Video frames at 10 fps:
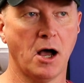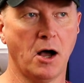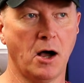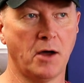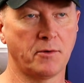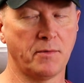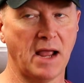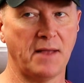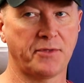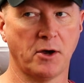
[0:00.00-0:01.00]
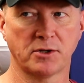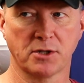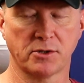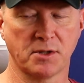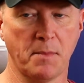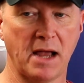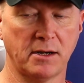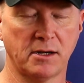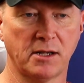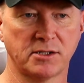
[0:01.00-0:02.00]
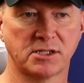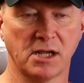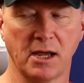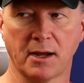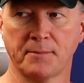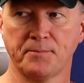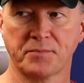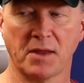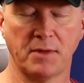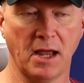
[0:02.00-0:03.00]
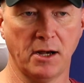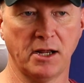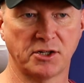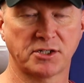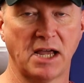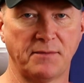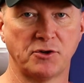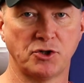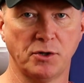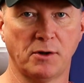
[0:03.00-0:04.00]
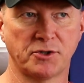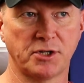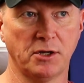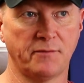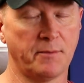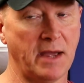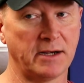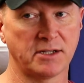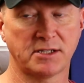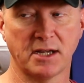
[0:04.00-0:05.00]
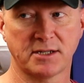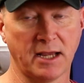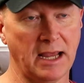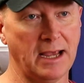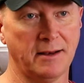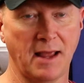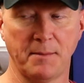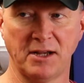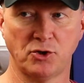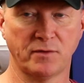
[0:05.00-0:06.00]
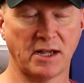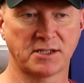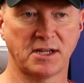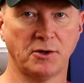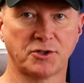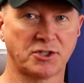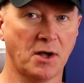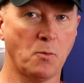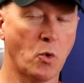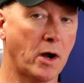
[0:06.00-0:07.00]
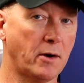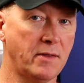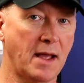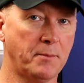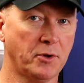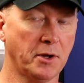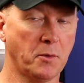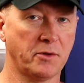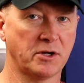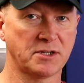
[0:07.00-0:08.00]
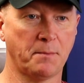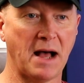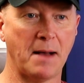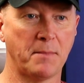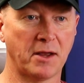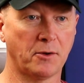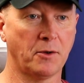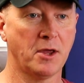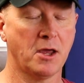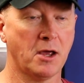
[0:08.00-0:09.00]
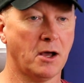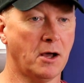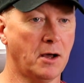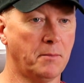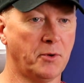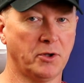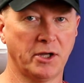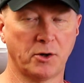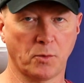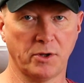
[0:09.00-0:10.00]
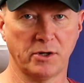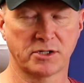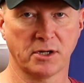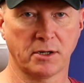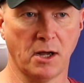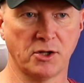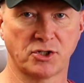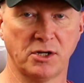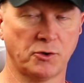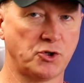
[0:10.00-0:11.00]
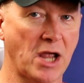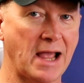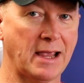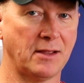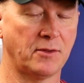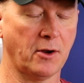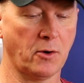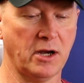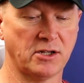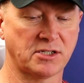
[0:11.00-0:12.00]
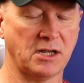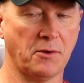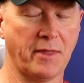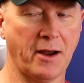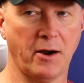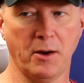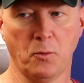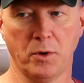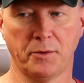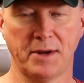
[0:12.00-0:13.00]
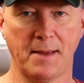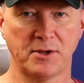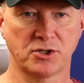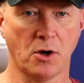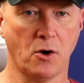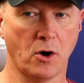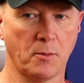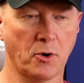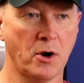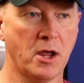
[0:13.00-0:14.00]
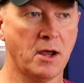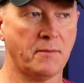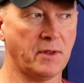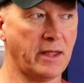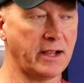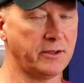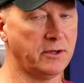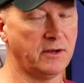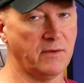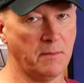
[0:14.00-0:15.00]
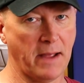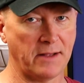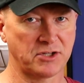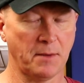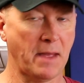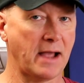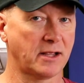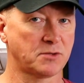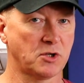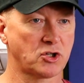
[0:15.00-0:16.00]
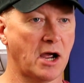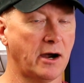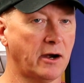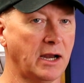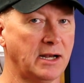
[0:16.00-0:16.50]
Other than that, though, as long as the magnet doesn't stick, then it's safe to shoot on steel. If the magnet sticks, again, that means you've got steel somewhere in that bullet, whether it's a bimetal bullet or whether it's a steel jacket, there is steel there. It will damage the armor. The likelihood of it bouncing back is much higher.